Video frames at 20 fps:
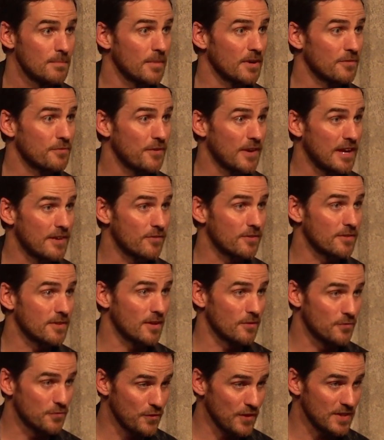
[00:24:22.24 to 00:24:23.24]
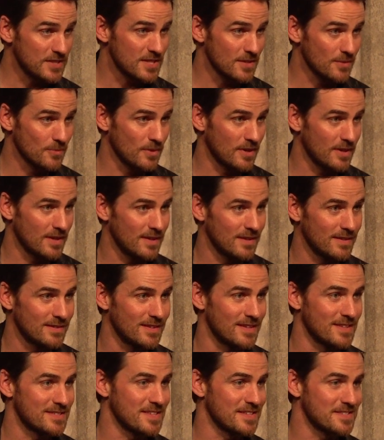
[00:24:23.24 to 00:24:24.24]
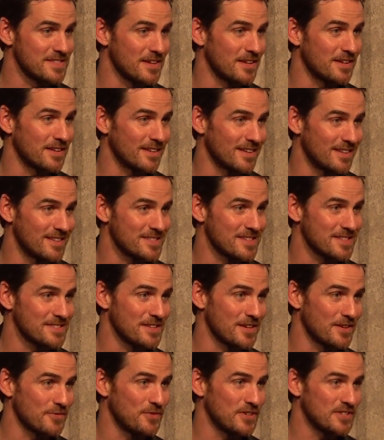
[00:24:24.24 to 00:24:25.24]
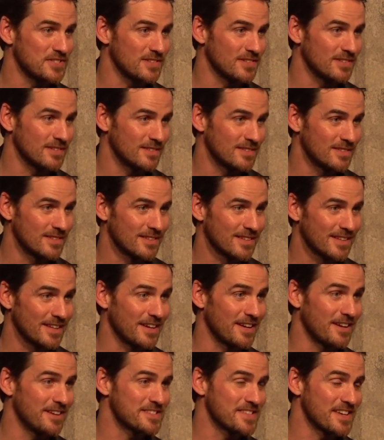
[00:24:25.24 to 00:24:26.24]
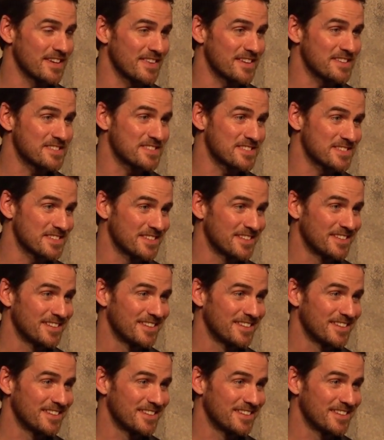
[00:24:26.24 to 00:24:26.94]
My favorite official? Is this not official? Can I not say this?